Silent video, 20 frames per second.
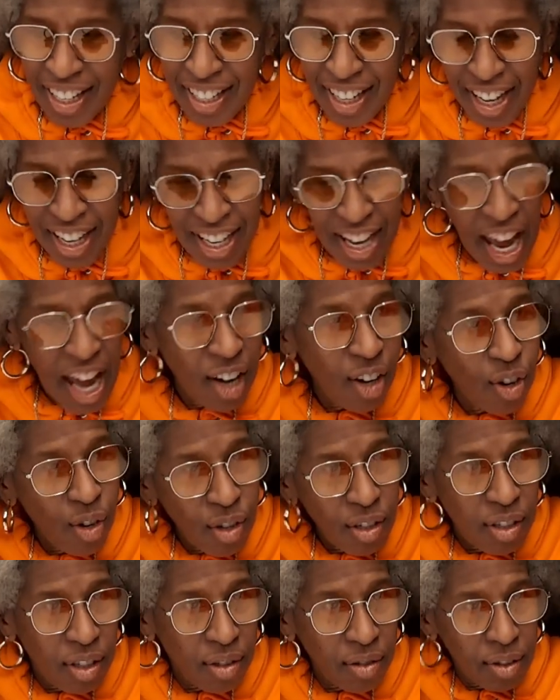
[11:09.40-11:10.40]
and that
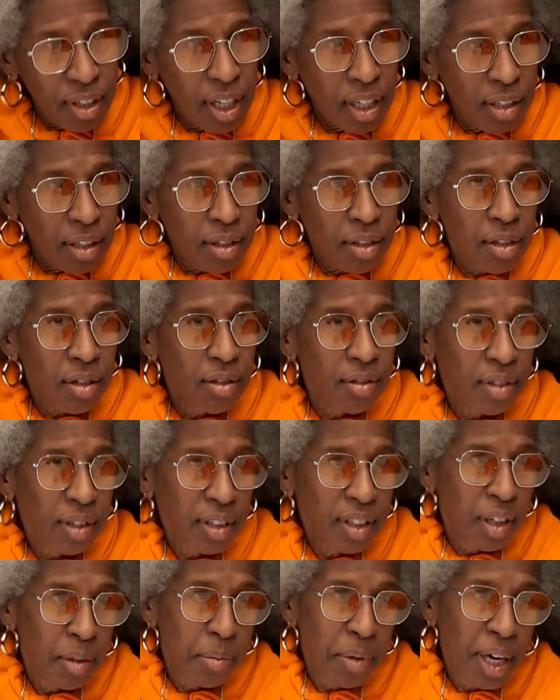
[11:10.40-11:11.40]
also takes a toll
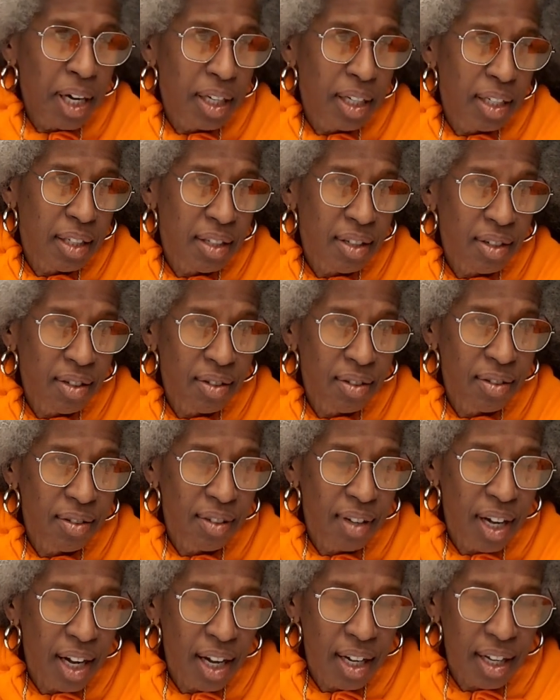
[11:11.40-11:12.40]
on your body. So
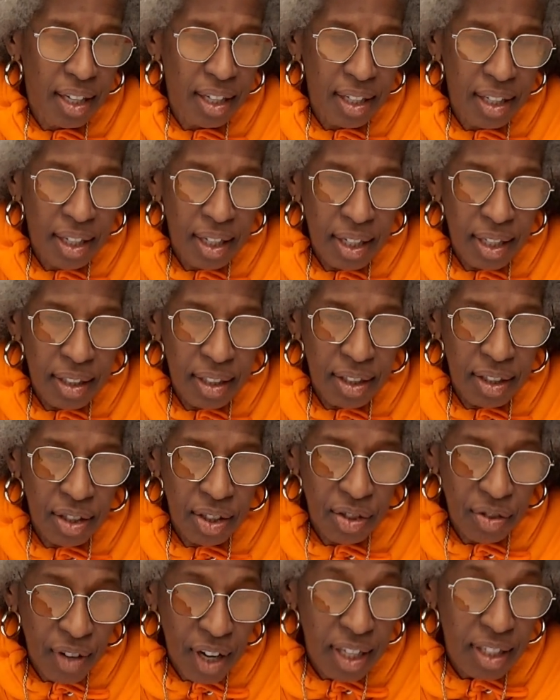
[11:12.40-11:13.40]
uh, the
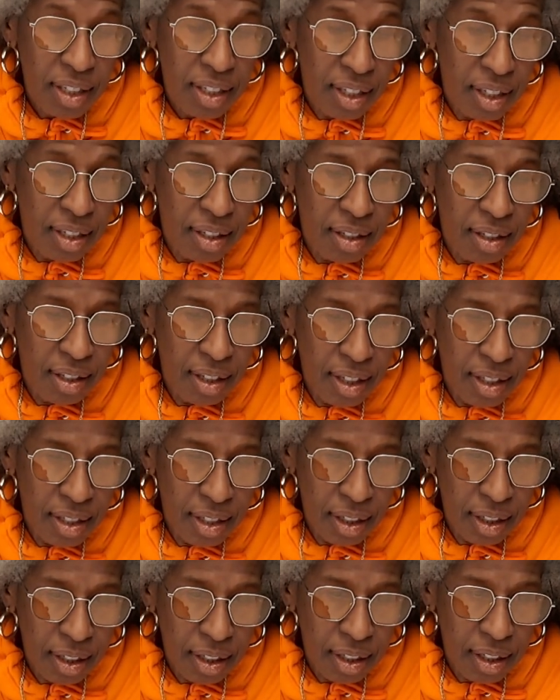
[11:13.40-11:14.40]
stress is a is
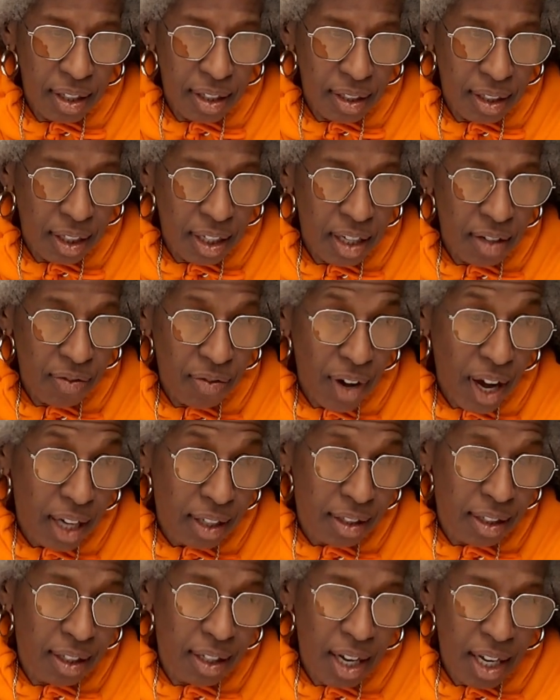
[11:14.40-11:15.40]
a is a key
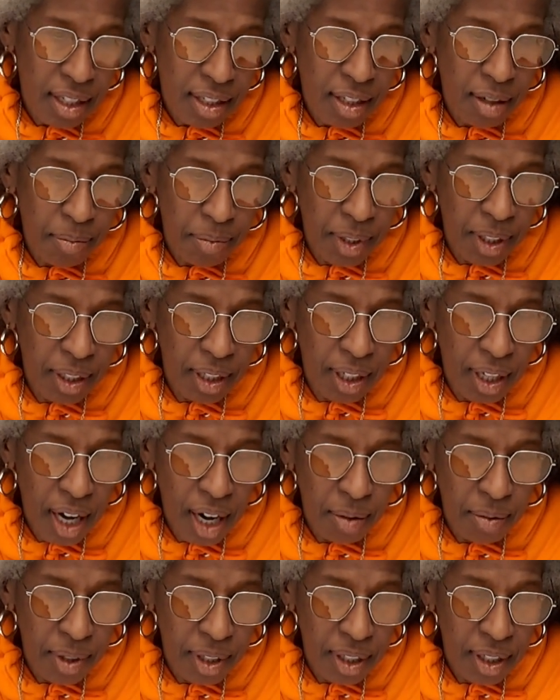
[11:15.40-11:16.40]
factor, and that's something that I
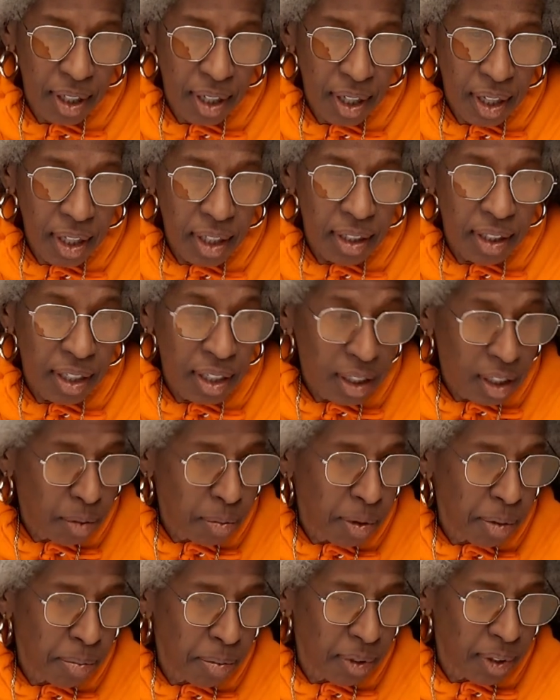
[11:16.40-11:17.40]
would teach
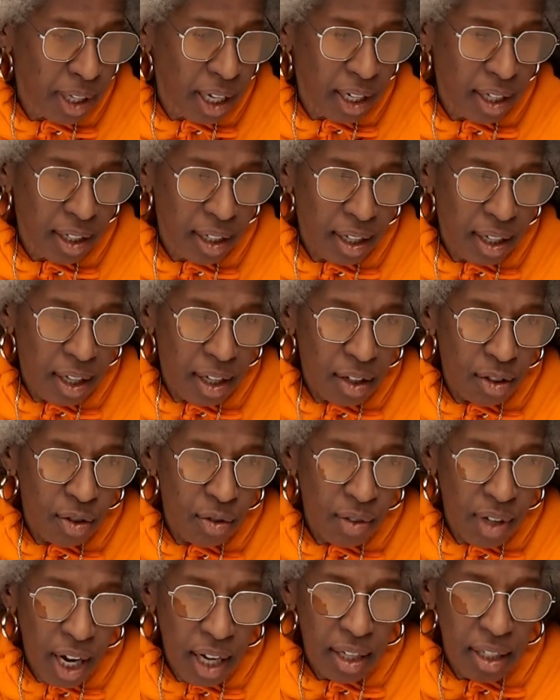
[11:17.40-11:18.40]
people. Like you
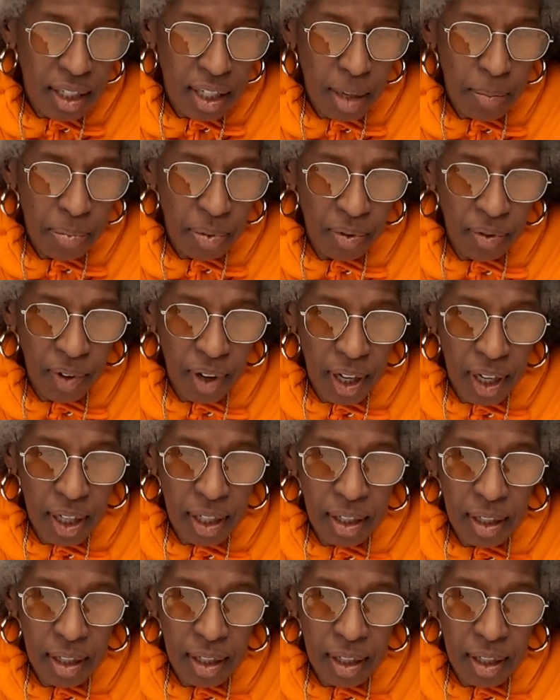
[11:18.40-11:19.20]
got to separate